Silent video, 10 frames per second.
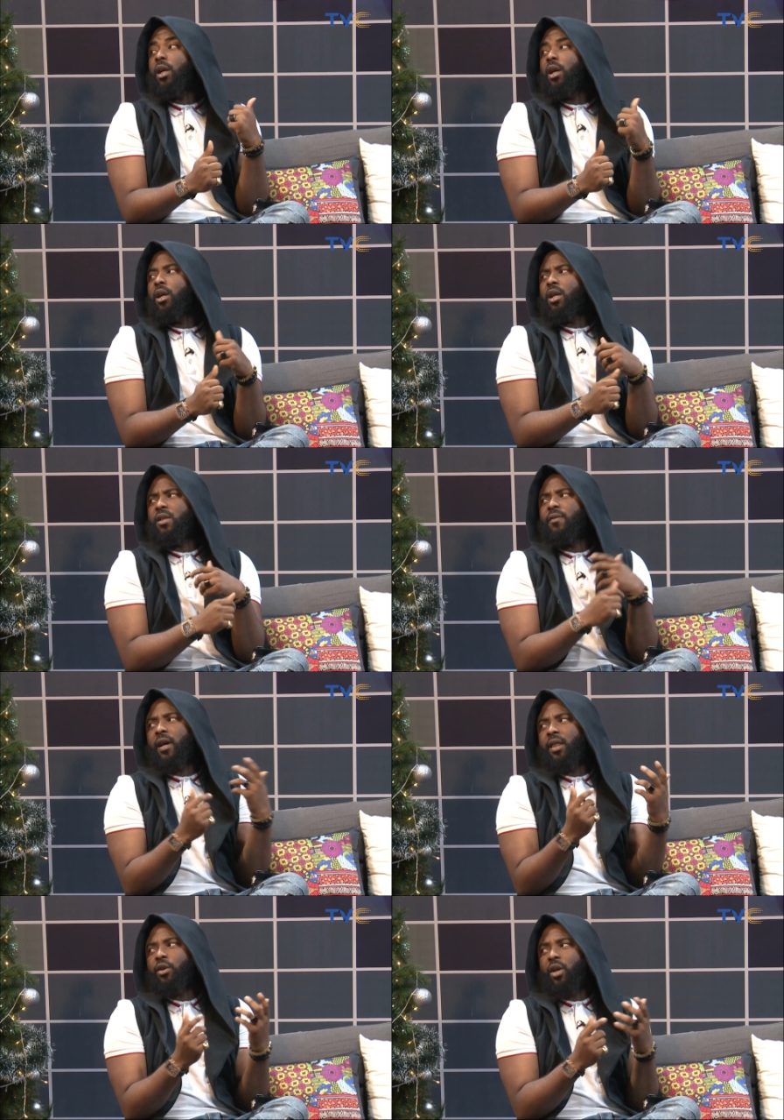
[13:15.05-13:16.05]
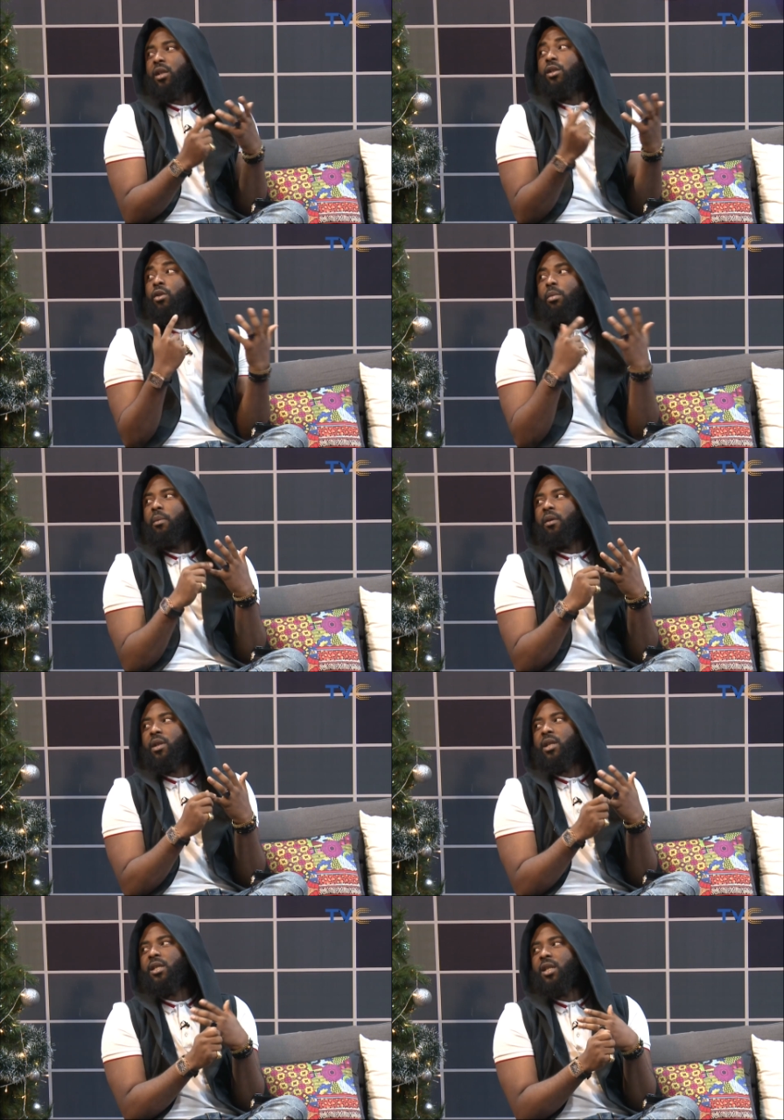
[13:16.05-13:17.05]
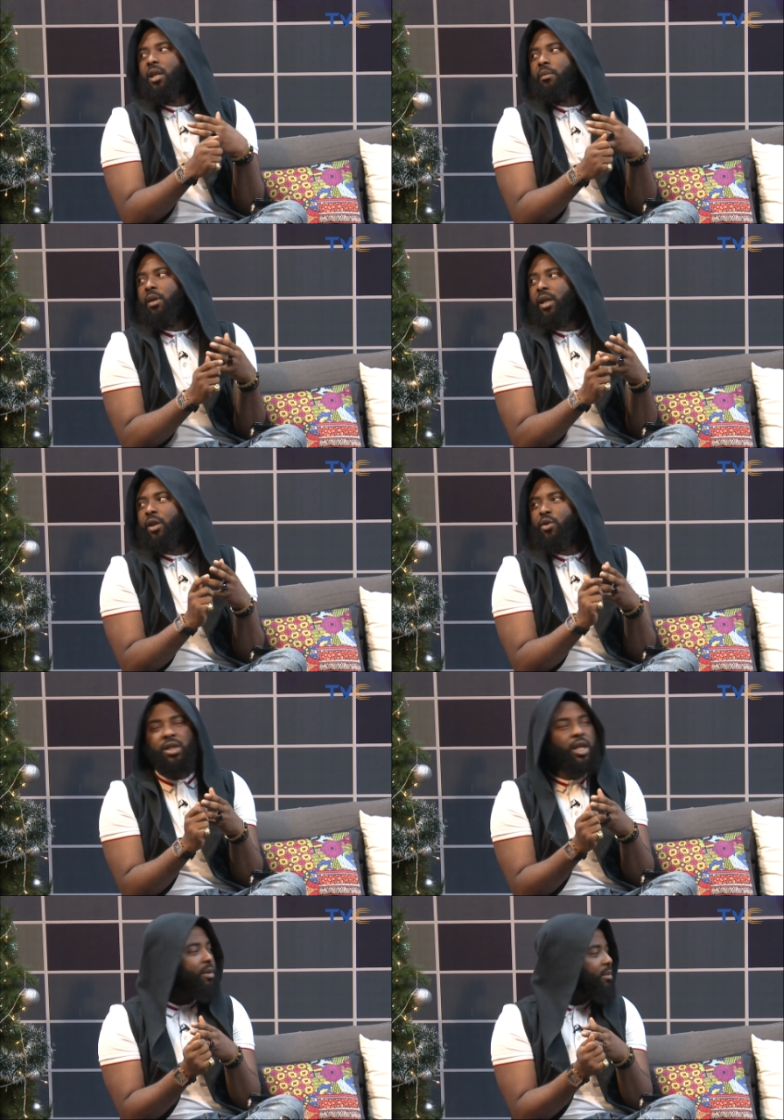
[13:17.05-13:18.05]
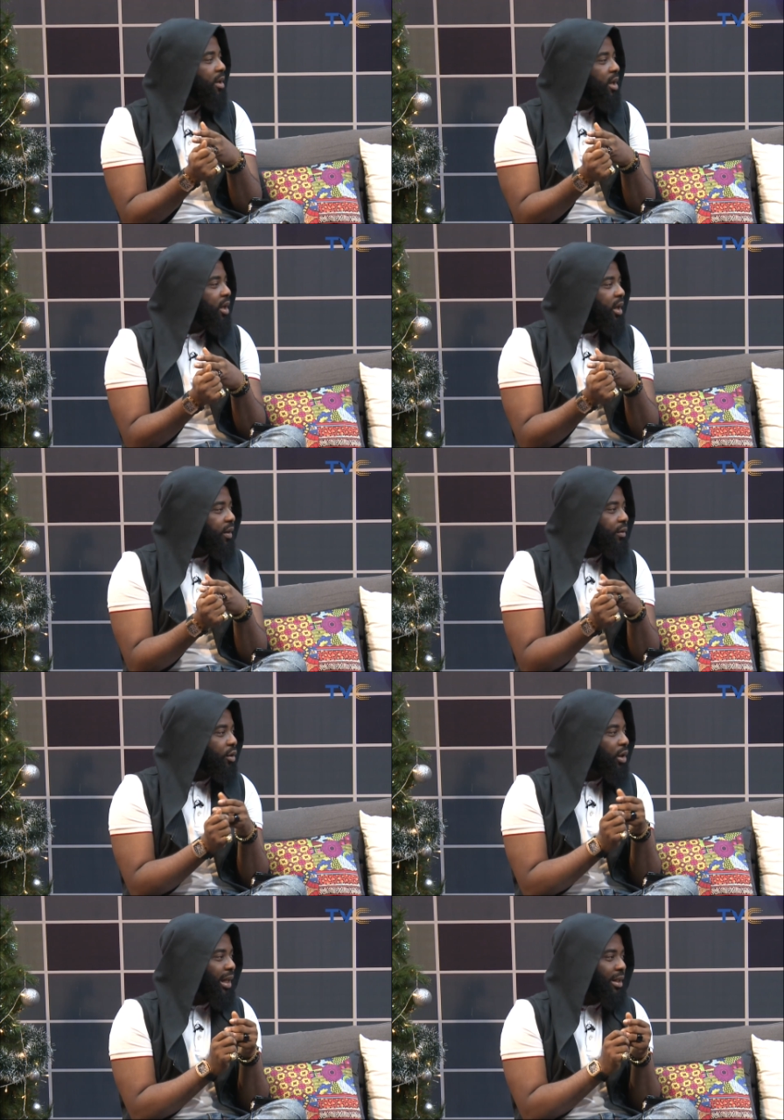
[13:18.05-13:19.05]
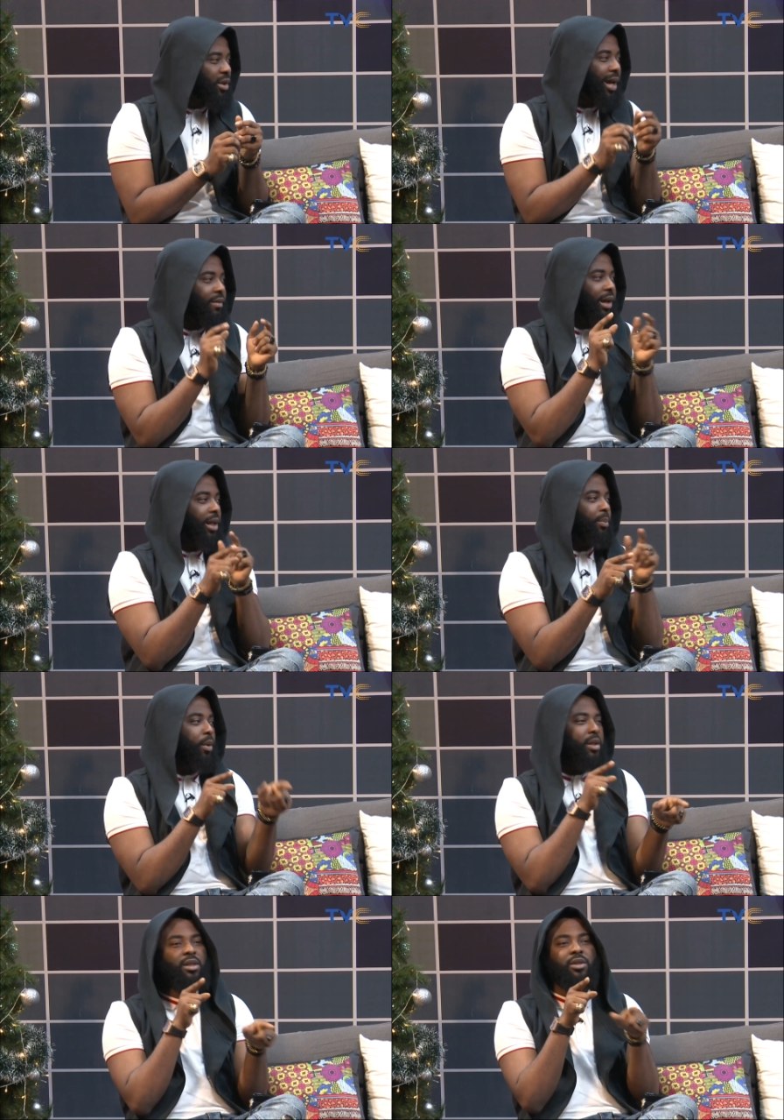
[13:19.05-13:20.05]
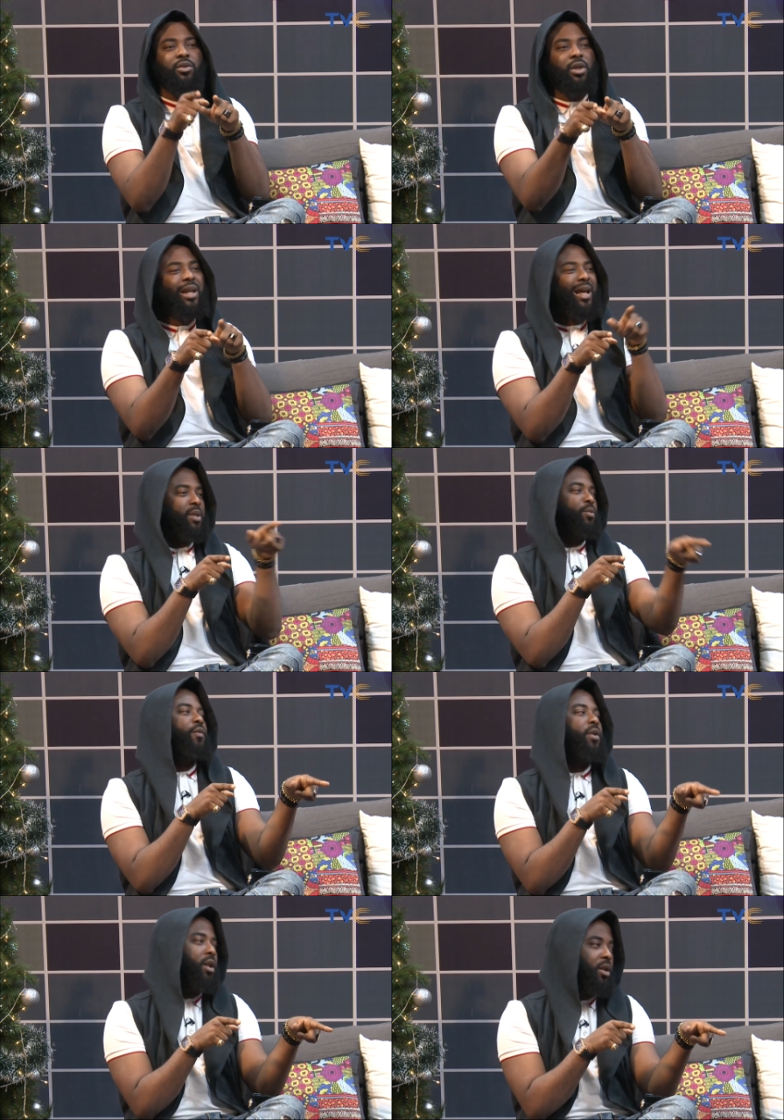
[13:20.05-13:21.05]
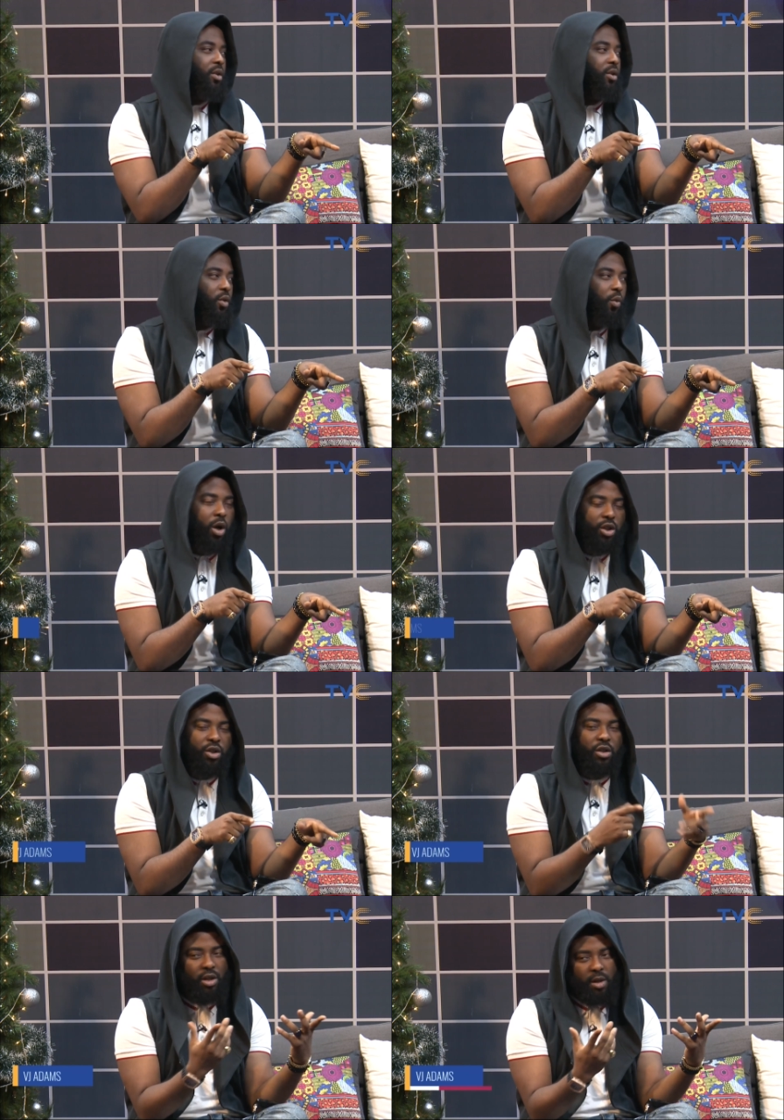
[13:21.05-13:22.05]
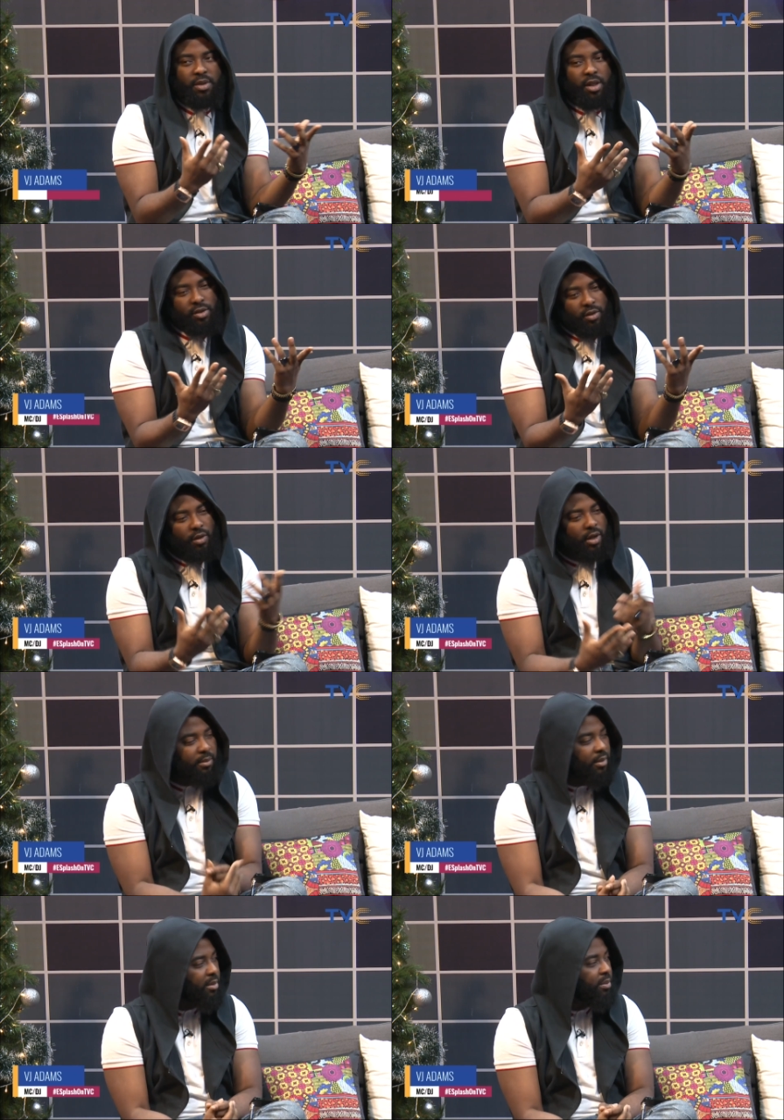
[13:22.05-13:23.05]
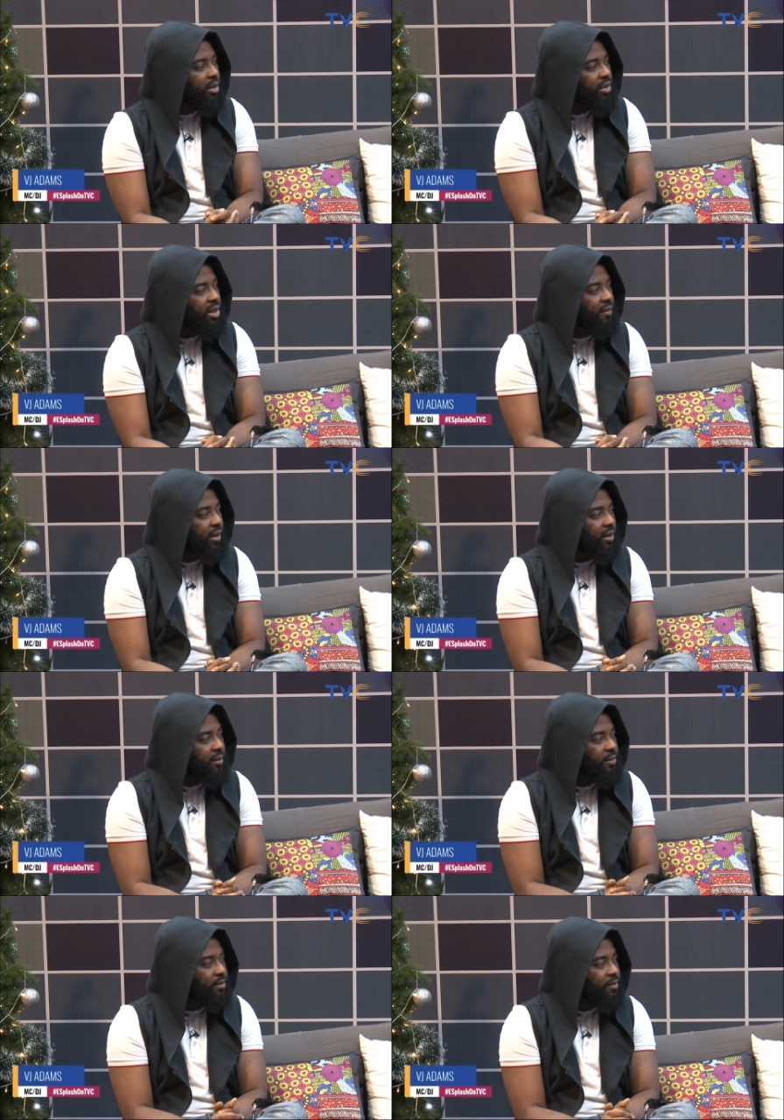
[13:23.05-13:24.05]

Mm -hmm. It's the mm-hmm. fact that you can still remember Rita's name, Edo's mm -hmm. name, even though you cannot directly point to the last movie that she you did. watched. You know what I'm saying? So I'm a big Rita fan. Mm